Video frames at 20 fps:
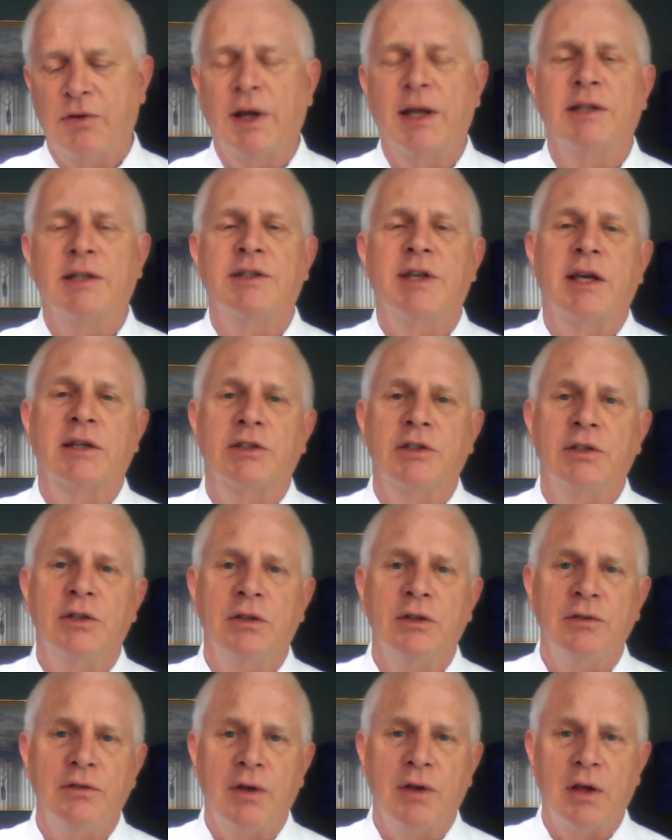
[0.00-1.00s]

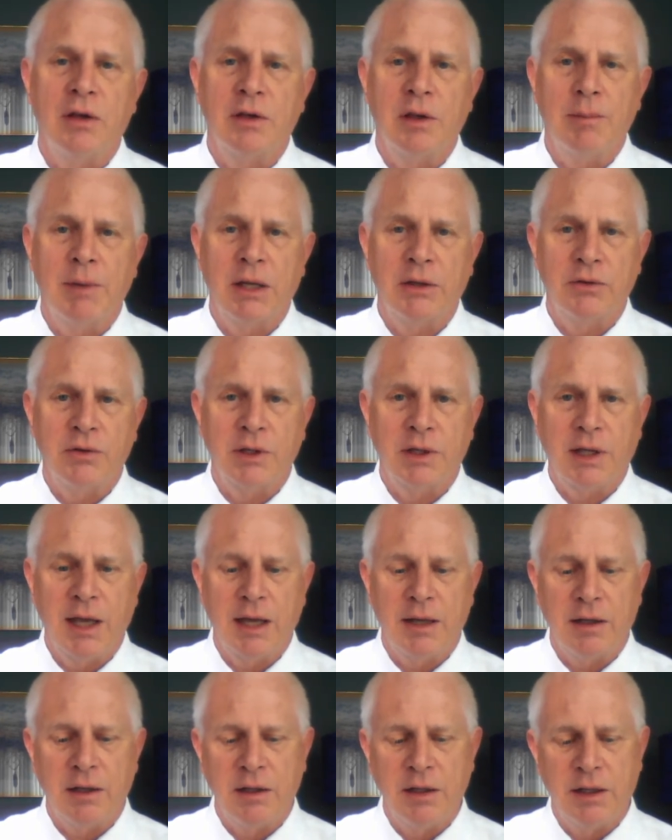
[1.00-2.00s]
transactional volumetric
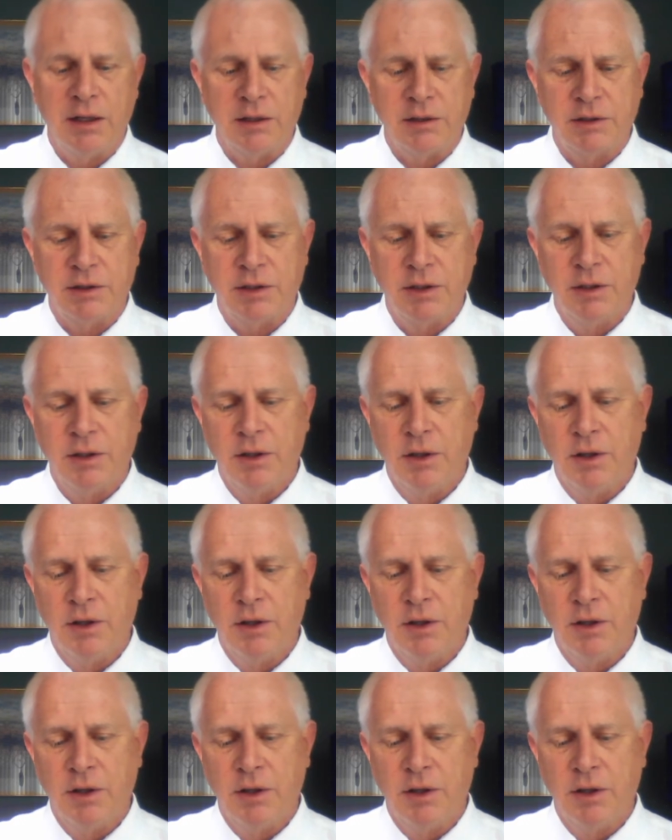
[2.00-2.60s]
analytics.